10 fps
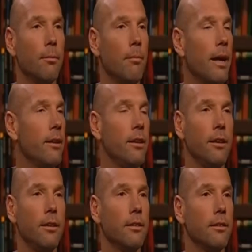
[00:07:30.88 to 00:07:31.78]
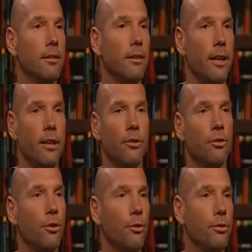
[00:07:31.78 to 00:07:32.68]
making any
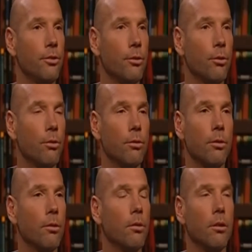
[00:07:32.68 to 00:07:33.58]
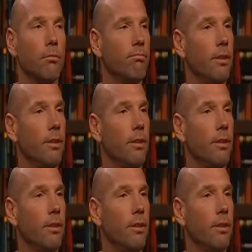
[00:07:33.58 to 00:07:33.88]
excuse or